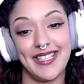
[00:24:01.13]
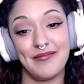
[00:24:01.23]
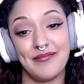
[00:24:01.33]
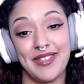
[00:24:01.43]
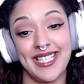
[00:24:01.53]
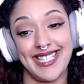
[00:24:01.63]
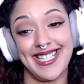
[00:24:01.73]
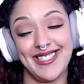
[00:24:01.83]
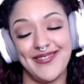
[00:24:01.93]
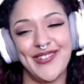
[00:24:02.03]
I'm
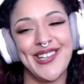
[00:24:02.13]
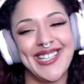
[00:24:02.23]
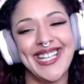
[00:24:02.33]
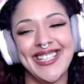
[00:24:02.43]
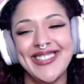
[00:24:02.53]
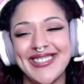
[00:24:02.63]
excited for you.